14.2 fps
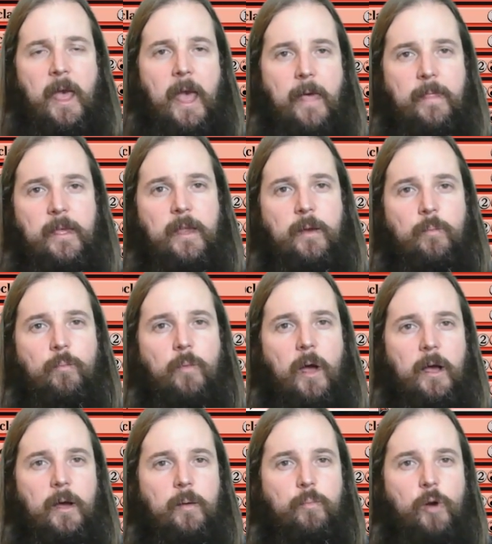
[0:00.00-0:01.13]
And then
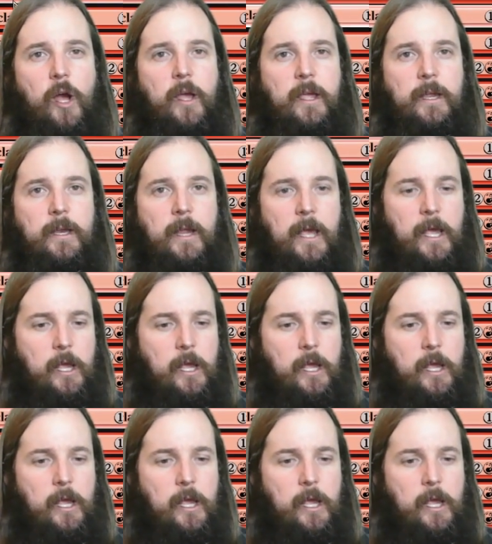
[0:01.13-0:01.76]
brought in a